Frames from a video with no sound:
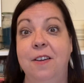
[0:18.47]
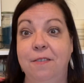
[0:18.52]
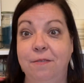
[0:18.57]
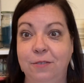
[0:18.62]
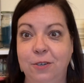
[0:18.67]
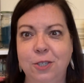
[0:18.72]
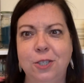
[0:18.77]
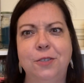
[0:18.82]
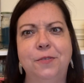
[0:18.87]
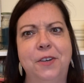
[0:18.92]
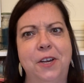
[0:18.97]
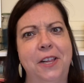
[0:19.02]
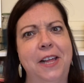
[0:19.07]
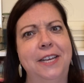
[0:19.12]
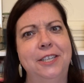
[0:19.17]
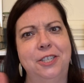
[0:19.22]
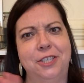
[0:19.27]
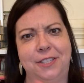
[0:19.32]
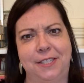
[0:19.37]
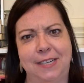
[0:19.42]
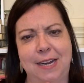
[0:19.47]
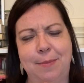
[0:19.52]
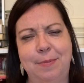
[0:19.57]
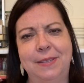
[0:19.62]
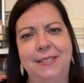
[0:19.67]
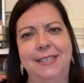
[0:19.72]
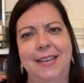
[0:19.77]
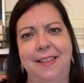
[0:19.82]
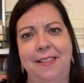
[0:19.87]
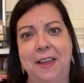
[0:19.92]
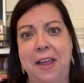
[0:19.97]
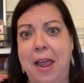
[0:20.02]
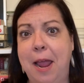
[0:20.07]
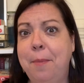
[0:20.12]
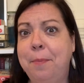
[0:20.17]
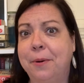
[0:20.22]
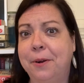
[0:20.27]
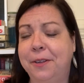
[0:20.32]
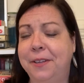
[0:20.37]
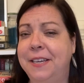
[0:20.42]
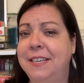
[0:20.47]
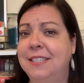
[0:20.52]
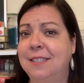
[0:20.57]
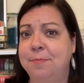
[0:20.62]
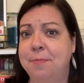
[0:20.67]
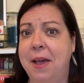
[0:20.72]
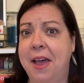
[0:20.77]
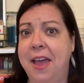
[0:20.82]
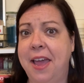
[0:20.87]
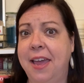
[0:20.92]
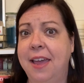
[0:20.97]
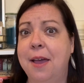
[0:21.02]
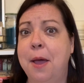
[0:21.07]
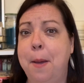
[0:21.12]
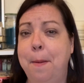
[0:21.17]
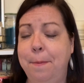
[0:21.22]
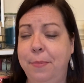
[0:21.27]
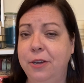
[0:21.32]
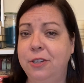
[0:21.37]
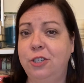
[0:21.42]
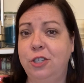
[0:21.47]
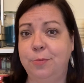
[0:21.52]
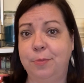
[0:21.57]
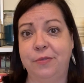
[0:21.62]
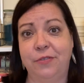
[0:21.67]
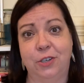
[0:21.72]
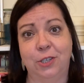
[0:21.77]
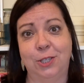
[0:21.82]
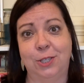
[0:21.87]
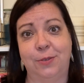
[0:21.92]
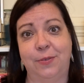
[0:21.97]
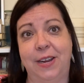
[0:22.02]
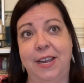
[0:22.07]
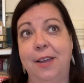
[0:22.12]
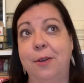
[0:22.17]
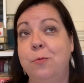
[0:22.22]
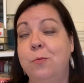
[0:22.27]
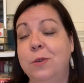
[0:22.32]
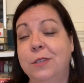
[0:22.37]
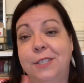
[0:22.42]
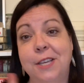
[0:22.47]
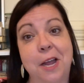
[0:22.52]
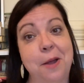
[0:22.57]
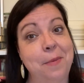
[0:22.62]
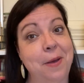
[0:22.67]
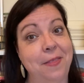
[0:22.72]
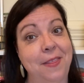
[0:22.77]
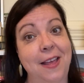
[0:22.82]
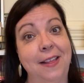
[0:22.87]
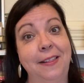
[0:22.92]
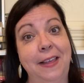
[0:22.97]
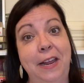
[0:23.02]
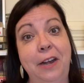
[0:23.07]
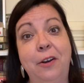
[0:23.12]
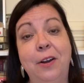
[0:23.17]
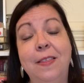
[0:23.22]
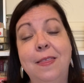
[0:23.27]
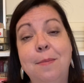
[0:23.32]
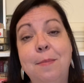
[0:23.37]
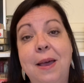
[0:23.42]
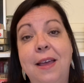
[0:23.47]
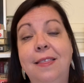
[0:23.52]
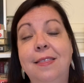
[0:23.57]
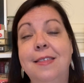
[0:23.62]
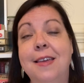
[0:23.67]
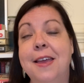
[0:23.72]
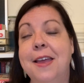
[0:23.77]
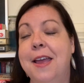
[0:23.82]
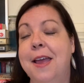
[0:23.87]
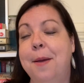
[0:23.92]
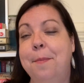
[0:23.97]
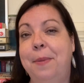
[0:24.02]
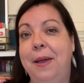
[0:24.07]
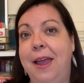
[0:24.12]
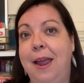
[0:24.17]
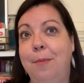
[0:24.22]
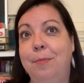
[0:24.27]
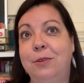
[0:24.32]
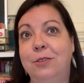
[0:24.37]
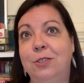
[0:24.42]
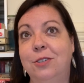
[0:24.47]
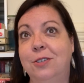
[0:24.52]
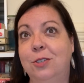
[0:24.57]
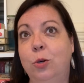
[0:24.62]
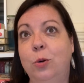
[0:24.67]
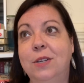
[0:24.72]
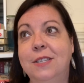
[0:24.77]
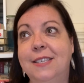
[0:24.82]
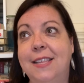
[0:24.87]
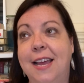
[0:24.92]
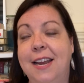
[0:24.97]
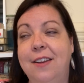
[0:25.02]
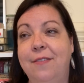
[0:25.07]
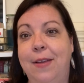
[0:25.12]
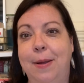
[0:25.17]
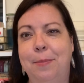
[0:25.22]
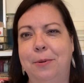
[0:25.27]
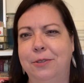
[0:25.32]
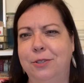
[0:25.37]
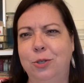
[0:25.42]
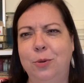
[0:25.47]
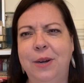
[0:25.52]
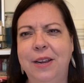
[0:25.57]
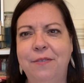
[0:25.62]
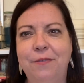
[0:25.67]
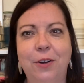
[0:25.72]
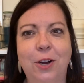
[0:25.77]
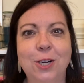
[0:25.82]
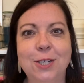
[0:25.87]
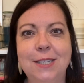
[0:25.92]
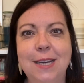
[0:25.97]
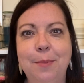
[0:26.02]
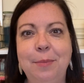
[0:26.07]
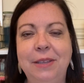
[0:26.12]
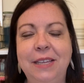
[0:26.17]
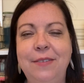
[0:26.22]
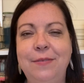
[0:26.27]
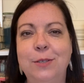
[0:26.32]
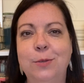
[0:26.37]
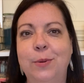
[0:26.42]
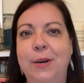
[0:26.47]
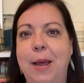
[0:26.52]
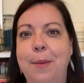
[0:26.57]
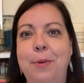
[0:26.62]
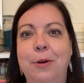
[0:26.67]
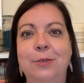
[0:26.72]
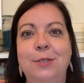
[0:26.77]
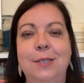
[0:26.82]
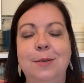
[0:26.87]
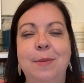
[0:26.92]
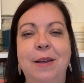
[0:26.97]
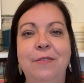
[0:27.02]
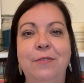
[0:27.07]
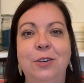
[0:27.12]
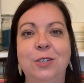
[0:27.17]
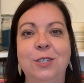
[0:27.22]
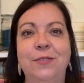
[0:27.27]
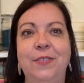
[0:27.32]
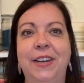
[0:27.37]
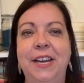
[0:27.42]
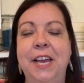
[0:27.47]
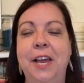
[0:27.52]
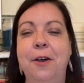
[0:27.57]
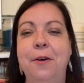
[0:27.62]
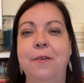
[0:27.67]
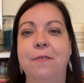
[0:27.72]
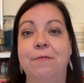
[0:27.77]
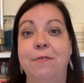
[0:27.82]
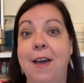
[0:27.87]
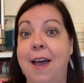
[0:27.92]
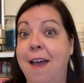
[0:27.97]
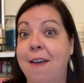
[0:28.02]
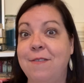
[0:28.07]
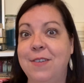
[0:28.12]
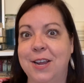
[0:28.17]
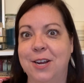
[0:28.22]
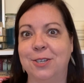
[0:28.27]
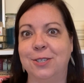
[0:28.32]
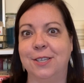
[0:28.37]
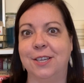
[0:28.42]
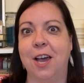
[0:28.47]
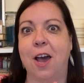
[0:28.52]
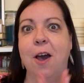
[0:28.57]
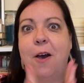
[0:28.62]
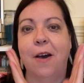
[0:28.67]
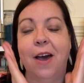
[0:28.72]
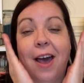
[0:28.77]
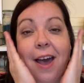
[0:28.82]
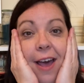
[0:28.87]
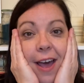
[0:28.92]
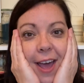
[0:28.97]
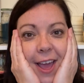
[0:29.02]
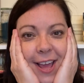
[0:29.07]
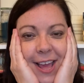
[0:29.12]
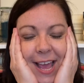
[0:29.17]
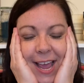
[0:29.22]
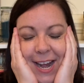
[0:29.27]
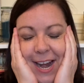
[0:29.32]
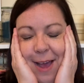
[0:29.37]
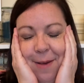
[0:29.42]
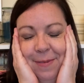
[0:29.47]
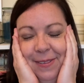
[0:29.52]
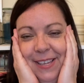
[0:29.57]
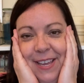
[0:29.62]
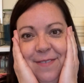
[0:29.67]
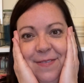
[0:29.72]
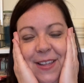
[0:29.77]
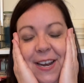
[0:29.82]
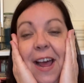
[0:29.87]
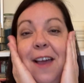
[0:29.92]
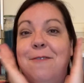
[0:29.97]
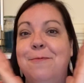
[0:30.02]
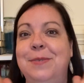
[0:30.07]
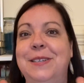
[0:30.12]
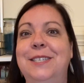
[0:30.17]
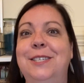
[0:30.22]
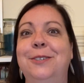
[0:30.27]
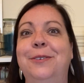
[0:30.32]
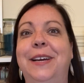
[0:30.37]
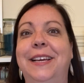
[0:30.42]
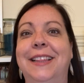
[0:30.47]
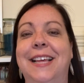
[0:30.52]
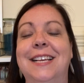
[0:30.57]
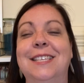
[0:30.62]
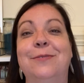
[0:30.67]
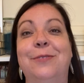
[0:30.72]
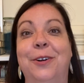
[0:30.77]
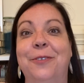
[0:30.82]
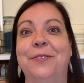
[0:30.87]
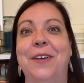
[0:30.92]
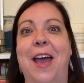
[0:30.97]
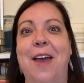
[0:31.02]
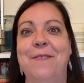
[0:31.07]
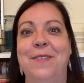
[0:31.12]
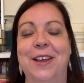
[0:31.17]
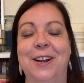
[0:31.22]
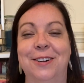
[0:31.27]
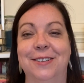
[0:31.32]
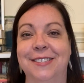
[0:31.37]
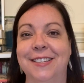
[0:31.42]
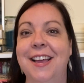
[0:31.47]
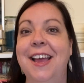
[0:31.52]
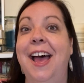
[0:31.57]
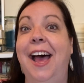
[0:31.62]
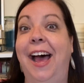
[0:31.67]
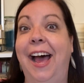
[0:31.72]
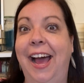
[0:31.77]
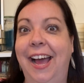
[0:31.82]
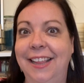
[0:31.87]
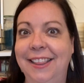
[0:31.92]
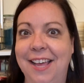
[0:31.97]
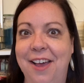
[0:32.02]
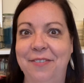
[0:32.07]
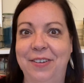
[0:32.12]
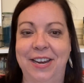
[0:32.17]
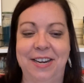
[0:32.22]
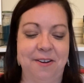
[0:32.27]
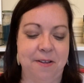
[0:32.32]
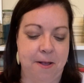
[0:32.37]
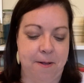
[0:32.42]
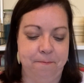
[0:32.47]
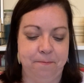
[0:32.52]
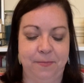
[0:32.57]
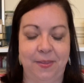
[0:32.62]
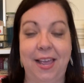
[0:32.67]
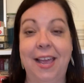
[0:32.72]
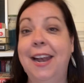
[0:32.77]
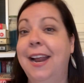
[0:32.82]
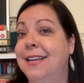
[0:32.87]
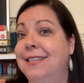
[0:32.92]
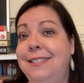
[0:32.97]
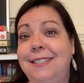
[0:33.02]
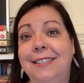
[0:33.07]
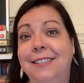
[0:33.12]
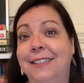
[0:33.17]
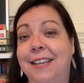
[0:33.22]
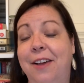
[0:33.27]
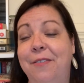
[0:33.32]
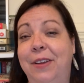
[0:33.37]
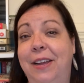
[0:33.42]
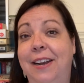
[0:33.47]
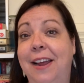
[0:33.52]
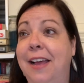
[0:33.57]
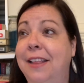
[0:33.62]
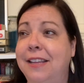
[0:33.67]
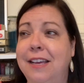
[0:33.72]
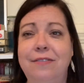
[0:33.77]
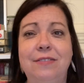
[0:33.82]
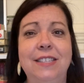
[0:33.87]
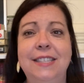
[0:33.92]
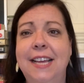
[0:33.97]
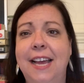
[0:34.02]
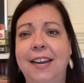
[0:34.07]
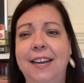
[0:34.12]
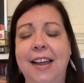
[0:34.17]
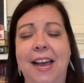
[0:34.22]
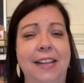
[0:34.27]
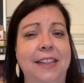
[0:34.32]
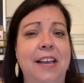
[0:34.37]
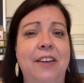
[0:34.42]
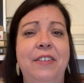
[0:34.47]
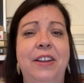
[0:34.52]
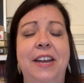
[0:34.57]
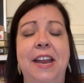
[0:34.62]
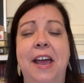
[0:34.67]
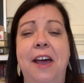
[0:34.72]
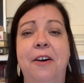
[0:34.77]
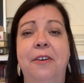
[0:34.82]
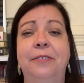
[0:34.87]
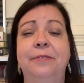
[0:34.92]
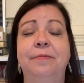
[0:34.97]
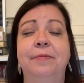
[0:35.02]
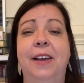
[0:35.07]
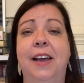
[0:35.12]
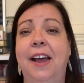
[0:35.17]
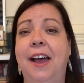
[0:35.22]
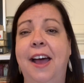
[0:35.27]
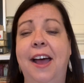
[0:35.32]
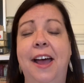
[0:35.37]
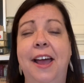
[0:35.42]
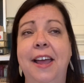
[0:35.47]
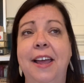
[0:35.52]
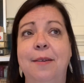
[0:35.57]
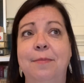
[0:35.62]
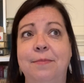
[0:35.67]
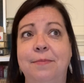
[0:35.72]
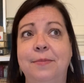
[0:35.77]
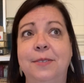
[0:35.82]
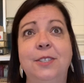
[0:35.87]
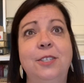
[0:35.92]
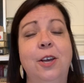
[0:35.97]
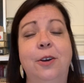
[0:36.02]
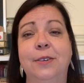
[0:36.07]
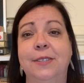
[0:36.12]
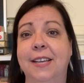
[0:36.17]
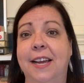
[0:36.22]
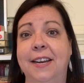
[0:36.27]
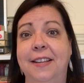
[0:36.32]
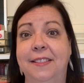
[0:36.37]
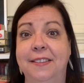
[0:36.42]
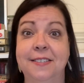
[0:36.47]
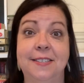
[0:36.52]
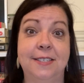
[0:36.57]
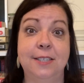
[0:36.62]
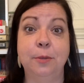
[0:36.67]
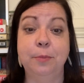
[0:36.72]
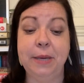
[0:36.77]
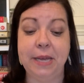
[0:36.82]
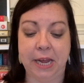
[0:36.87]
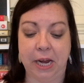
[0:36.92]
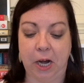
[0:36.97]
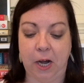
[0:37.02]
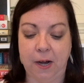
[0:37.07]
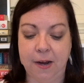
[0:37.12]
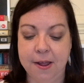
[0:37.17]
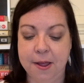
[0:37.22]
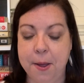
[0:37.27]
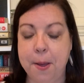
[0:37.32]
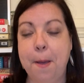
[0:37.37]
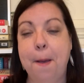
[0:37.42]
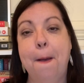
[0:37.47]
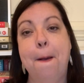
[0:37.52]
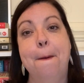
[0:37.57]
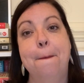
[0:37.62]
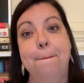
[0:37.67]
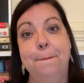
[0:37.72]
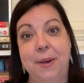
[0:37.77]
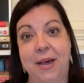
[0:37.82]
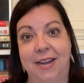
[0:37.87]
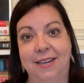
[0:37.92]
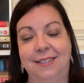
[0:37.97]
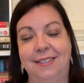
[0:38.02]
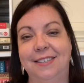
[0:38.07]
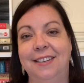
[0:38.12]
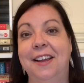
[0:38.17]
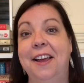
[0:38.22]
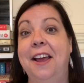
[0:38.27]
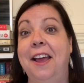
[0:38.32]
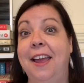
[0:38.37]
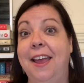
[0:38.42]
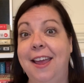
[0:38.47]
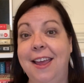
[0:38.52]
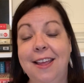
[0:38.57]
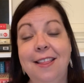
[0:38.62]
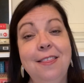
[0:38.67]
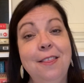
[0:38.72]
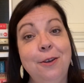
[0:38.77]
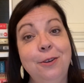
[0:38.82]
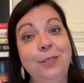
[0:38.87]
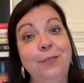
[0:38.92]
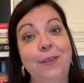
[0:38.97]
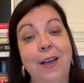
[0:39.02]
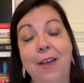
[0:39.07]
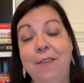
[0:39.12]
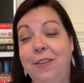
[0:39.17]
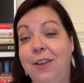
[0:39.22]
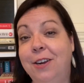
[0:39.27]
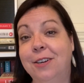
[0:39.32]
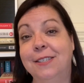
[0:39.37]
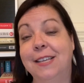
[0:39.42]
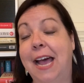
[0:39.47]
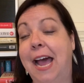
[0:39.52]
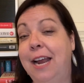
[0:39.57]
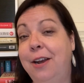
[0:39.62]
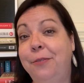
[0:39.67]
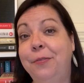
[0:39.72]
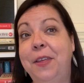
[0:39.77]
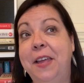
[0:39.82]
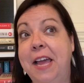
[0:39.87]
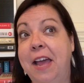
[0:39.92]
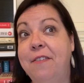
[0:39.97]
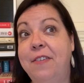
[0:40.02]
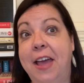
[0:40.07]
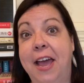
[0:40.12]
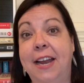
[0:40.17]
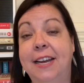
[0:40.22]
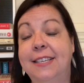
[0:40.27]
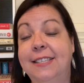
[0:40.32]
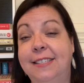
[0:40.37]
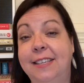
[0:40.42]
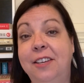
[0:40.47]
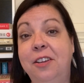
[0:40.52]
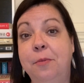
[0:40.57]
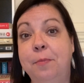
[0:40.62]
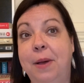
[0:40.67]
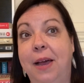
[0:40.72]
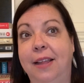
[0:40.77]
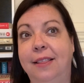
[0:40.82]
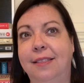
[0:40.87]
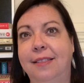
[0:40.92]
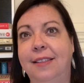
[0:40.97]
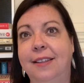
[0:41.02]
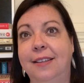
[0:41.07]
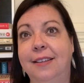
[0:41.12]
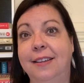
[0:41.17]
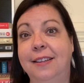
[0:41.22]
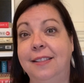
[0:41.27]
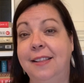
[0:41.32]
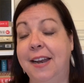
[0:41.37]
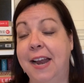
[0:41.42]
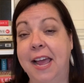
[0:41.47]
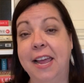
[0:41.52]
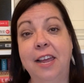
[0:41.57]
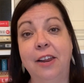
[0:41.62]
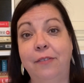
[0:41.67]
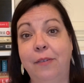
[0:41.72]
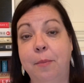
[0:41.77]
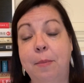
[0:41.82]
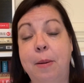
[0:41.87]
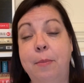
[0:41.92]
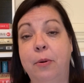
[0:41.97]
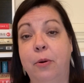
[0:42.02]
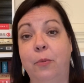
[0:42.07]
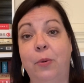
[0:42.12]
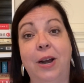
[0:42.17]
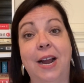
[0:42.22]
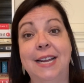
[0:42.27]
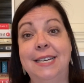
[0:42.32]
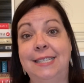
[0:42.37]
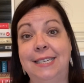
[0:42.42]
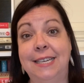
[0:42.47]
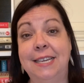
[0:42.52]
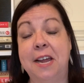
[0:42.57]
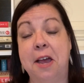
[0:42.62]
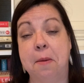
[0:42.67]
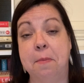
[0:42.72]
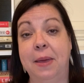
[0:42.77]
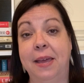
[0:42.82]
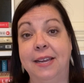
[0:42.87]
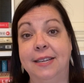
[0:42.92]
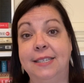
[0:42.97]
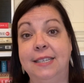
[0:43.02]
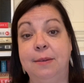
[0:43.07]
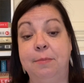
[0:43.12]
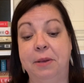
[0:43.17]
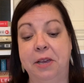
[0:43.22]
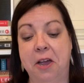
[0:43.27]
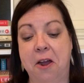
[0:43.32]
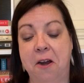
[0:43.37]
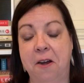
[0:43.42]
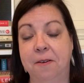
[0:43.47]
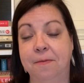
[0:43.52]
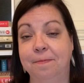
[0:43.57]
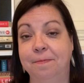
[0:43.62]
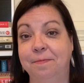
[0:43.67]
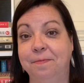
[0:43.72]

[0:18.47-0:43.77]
First of all, I should stop and say that April is my BookTube-iversary. We'll talk about that later in the month, but April, towards the end of April, 21st, I believe, is when I posted my first video 5 years ago. I cannot believe that I've been doing this for 5 years. I love it. And I still love it. I loved it then. I love it now. I am so excited to still be here. But in those 5 years, I don't think I've had a single month that I can remember where I did not make a TBR.